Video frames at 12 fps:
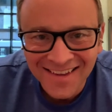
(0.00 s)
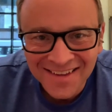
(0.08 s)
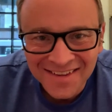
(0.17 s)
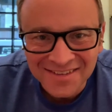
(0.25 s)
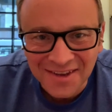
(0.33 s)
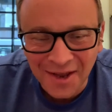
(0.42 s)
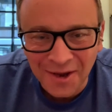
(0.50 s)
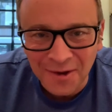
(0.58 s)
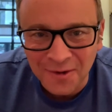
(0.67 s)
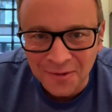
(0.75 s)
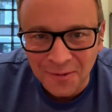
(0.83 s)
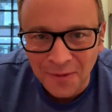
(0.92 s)

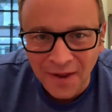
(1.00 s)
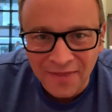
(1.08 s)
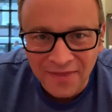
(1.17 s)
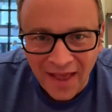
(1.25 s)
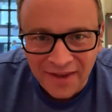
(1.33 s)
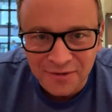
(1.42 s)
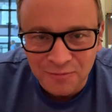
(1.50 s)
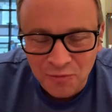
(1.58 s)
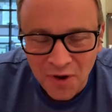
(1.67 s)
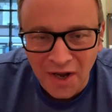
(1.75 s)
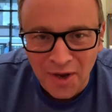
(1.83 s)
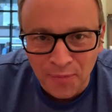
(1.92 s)
So that's
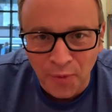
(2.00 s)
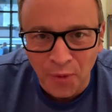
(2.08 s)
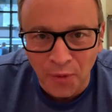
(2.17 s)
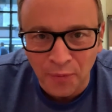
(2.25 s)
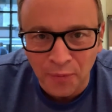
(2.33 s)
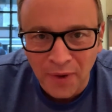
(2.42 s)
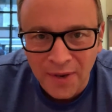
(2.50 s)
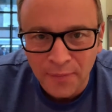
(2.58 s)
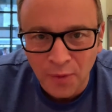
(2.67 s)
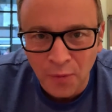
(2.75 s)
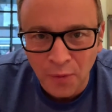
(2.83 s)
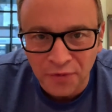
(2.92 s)
really important.
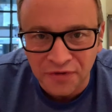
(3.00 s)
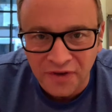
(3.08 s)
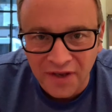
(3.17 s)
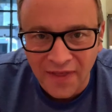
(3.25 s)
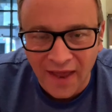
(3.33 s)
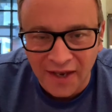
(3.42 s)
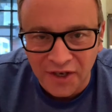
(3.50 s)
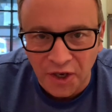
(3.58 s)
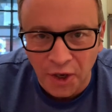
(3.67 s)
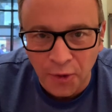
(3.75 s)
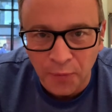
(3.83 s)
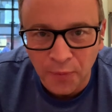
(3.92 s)
People will see that in
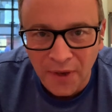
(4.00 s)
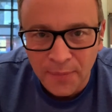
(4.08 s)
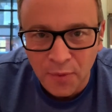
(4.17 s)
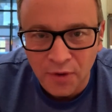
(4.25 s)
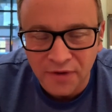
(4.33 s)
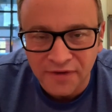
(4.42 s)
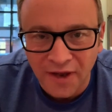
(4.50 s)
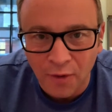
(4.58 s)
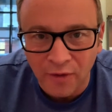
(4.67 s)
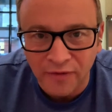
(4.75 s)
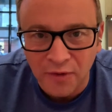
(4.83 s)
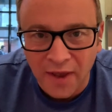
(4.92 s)
you. People can tell
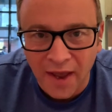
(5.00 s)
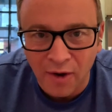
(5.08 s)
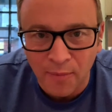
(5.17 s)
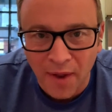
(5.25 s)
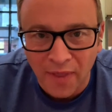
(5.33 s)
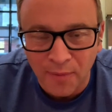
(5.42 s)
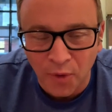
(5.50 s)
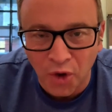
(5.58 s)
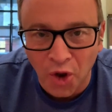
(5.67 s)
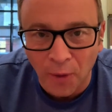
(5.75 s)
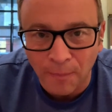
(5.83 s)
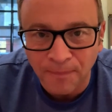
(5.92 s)
if you care about them or
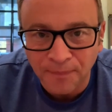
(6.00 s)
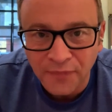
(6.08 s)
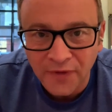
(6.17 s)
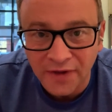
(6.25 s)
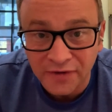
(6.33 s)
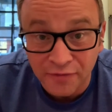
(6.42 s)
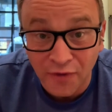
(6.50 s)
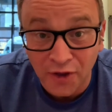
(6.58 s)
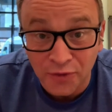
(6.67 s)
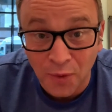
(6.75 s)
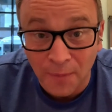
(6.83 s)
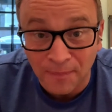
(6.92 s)
not. That's the
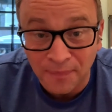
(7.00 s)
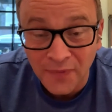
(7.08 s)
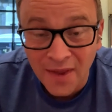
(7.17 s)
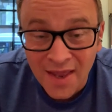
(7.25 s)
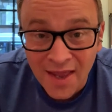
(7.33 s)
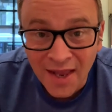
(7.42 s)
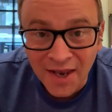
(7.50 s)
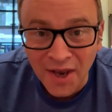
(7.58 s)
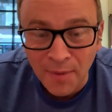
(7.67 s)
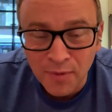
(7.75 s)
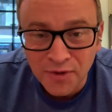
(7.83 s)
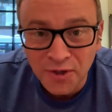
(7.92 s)
first one.
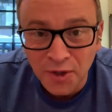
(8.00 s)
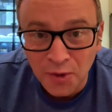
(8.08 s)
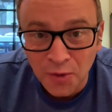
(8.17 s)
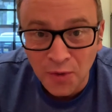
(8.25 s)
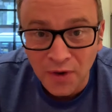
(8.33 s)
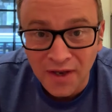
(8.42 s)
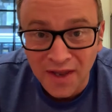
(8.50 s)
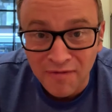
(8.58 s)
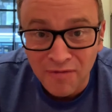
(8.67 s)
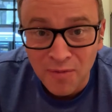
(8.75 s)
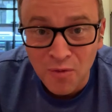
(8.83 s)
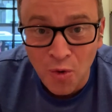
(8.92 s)
Number 2,
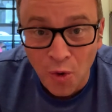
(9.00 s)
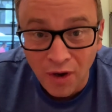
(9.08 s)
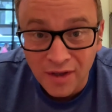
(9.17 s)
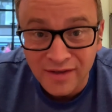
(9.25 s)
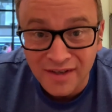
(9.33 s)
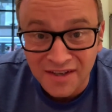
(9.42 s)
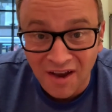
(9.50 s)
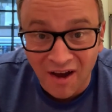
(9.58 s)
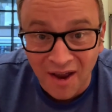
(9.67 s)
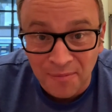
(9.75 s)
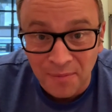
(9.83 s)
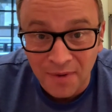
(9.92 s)
give them quality time.